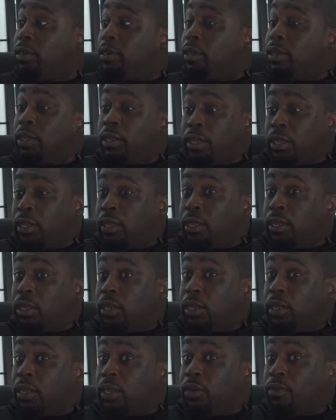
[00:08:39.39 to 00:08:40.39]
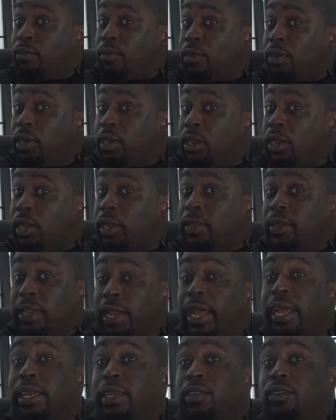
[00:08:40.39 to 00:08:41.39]
They had to insert a rod in his
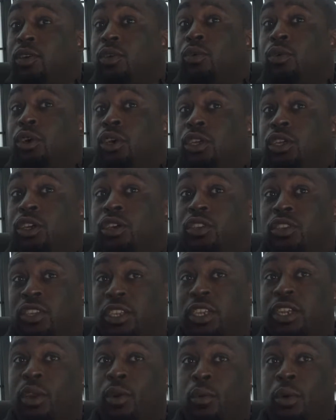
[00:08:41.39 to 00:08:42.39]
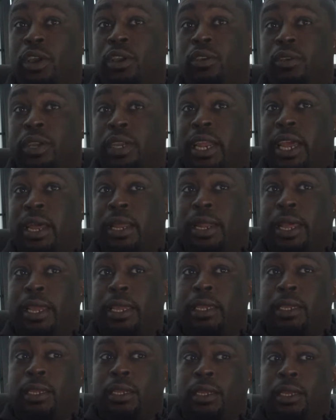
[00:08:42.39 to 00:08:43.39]
leg. So you're sitting there wondering now,
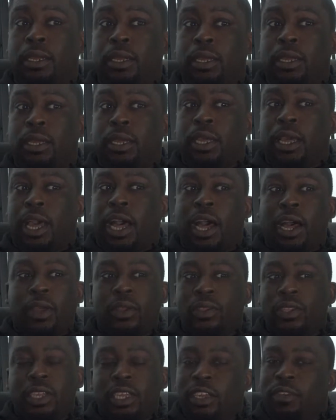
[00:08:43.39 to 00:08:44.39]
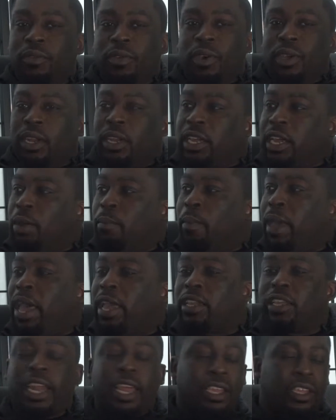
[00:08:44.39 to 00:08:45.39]
like, how is he even going to come
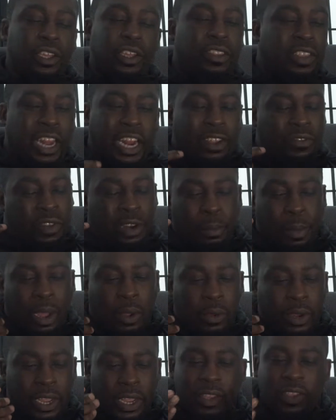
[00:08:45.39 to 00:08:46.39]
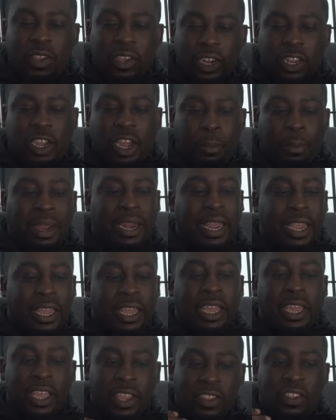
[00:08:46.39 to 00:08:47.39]
back? Like, it's not even about is he going to come back. Like,
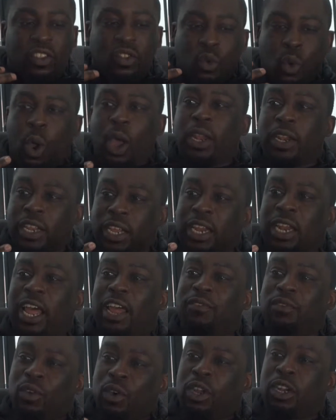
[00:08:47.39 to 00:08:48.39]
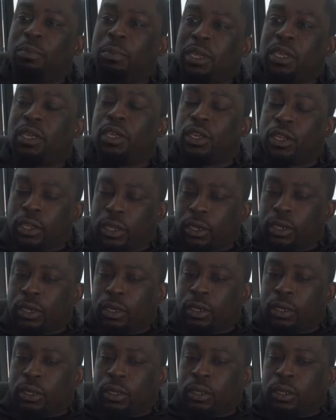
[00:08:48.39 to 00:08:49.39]
is his quality of life going to be good?
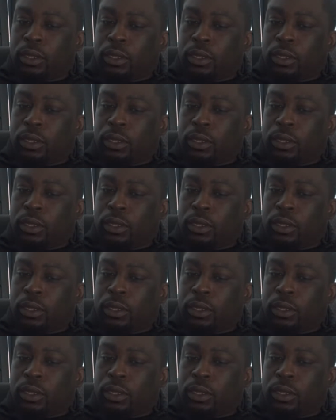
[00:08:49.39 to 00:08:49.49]
Right.